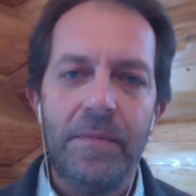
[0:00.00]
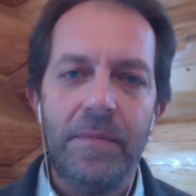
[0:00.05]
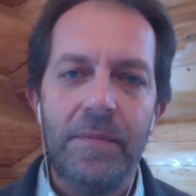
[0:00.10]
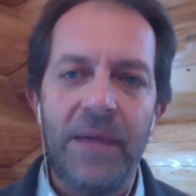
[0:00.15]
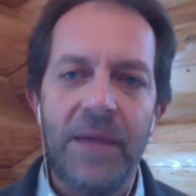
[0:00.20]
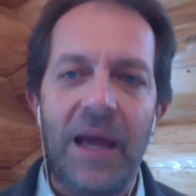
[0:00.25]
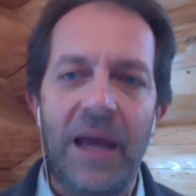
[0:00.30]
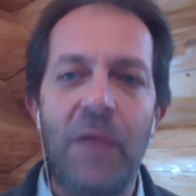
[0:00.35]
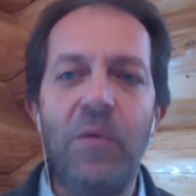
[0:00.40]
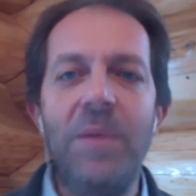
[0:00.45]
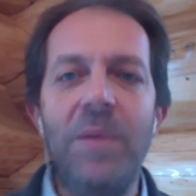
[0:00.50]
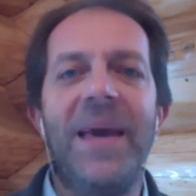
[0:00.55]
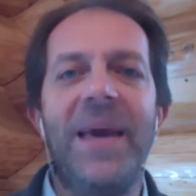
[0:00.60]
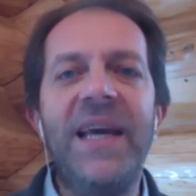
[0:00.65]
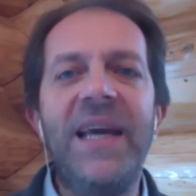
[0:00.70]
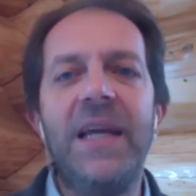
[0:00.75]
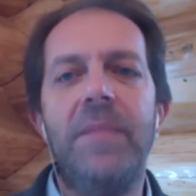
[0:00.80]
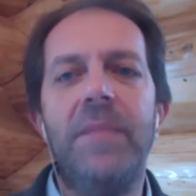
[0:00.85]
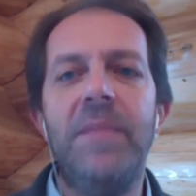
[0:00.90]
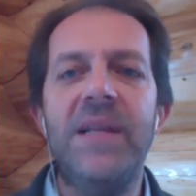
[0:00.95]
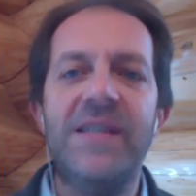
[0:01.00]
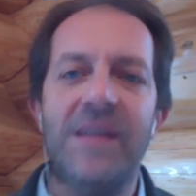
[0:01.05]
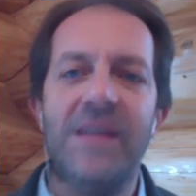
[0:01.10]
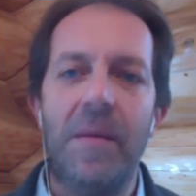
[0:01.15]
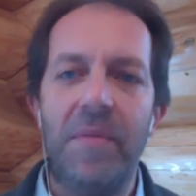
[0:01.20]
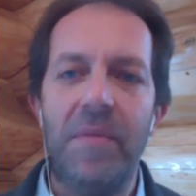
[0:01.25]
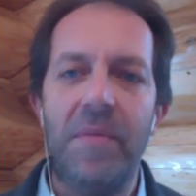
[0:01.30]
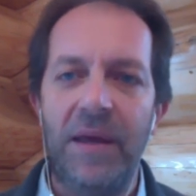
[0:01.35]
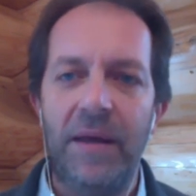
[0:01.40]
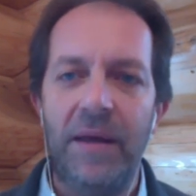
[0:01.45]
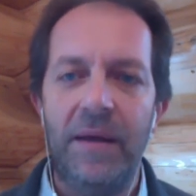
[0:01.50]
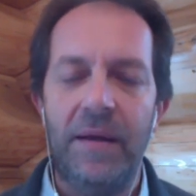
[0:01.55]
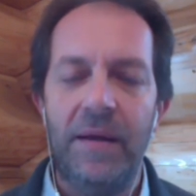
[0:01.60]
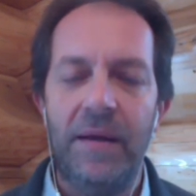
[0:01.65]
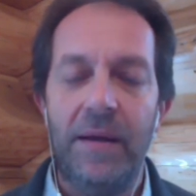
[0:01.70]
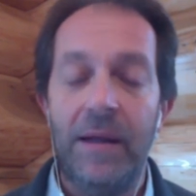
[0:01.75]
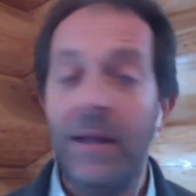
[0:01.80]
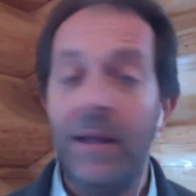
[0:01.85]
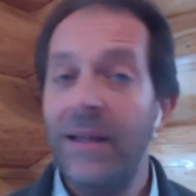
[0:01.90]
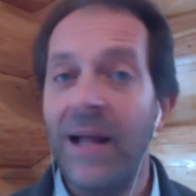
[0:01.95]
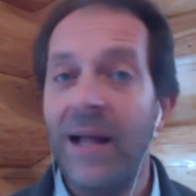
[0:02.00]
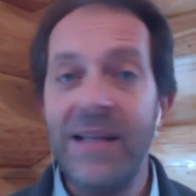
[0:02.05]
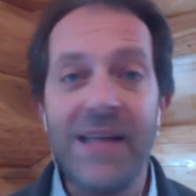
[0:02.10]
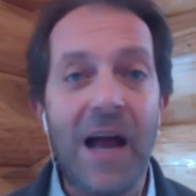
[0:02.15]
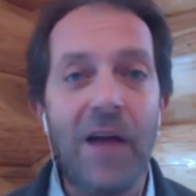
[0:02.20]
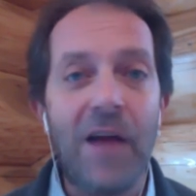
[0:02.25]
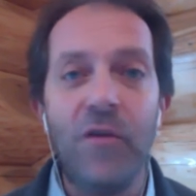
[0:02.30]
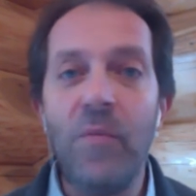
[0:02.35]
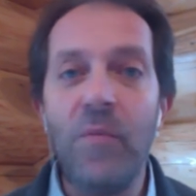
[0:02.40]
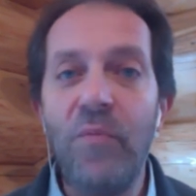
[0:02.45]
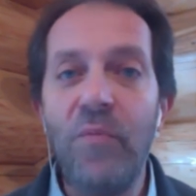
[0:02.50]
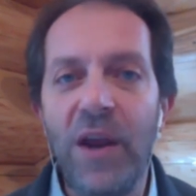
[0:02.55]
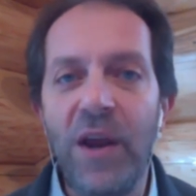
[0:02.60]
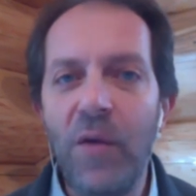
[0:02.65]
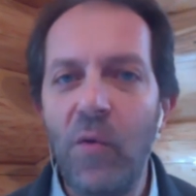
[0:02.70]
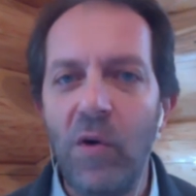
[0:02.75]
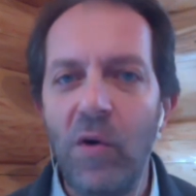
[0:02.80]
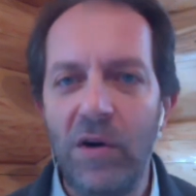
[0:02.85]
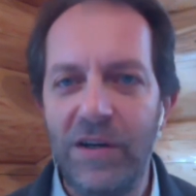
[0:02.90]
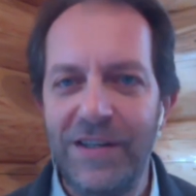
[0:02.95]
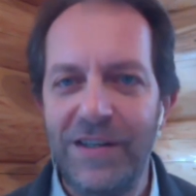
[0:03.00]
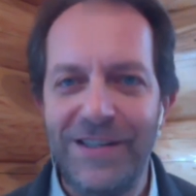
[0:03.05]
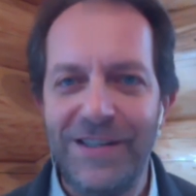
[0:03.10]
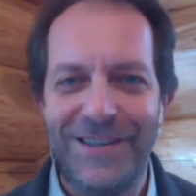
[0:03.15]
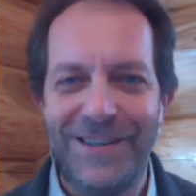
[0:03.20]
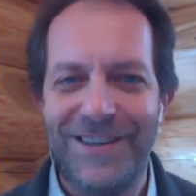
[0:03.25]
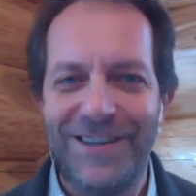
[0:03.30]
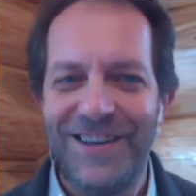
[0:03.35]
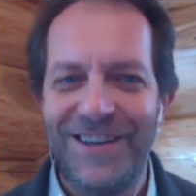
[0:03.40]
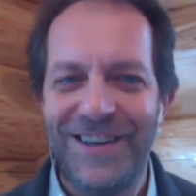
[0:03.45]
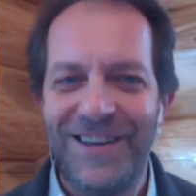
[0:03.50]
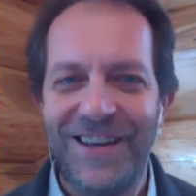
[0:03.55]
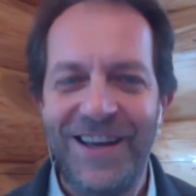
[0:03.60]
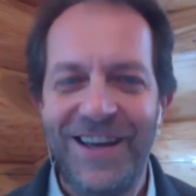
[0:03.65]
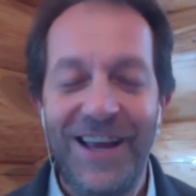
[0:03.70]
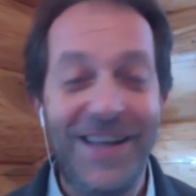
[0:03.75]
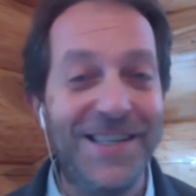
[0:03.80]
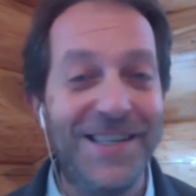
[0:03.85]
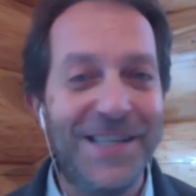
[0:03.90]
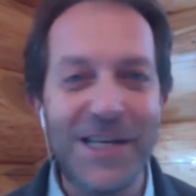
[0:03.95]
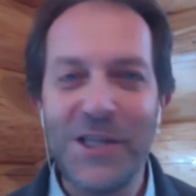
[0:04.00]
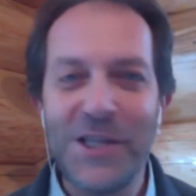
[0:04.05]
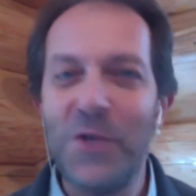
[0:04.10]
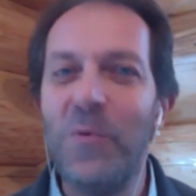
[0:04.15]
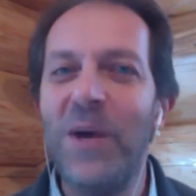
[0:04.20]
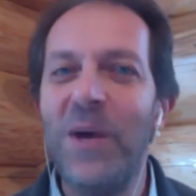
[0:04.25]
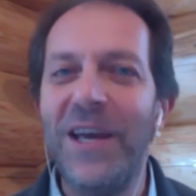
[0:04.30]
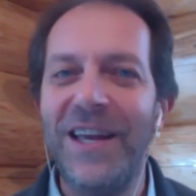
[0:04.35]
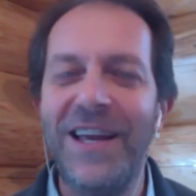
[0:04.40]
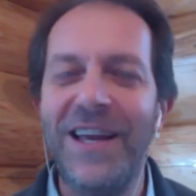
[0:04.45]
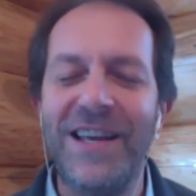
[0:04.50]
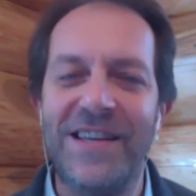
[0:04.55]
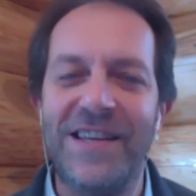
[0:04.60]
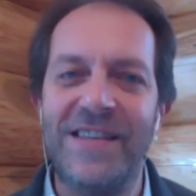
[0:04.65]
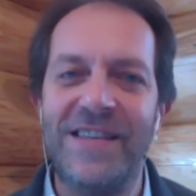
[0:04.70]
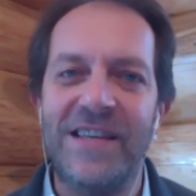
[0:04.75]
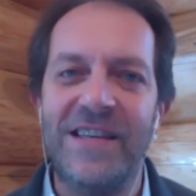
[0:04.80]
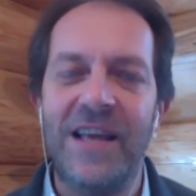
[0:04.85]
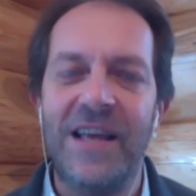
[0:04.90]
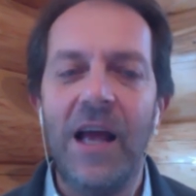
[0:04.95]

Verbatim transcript: and we make it mean something that's how the brain works it's just the way it is